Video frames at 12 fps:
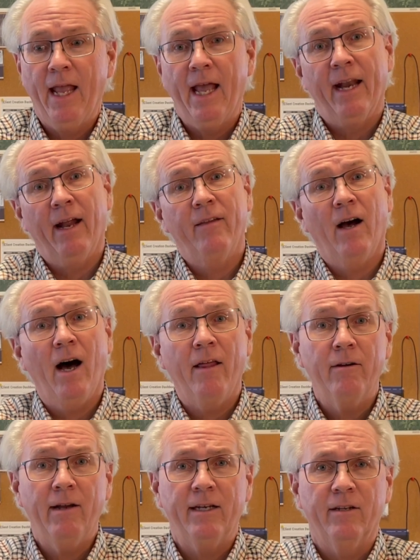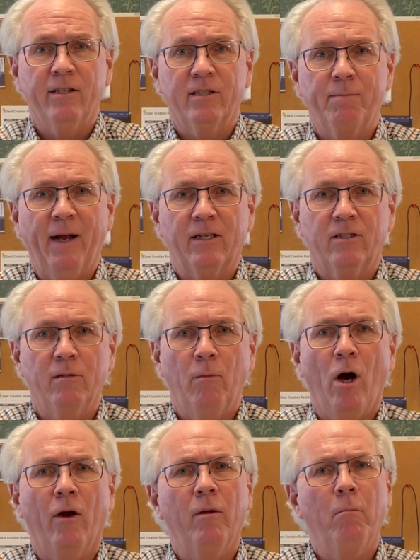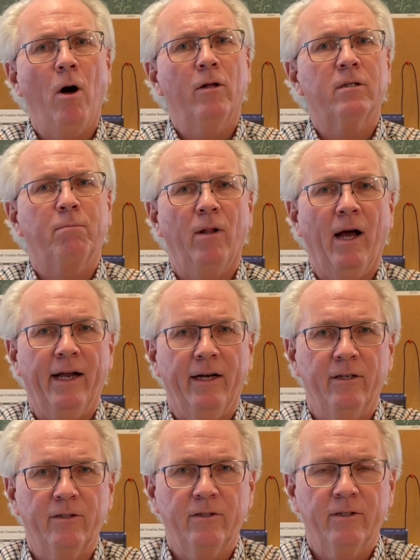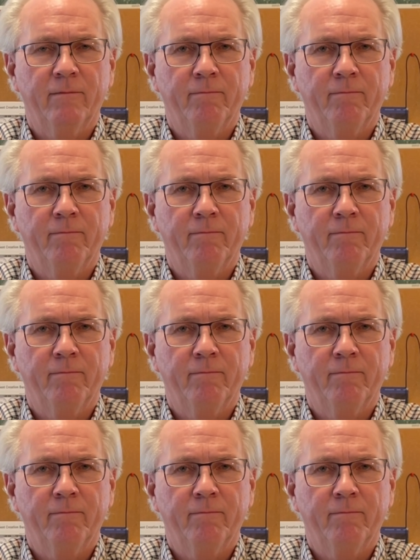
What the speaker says: And on the other end of the spectrum are the multipliers.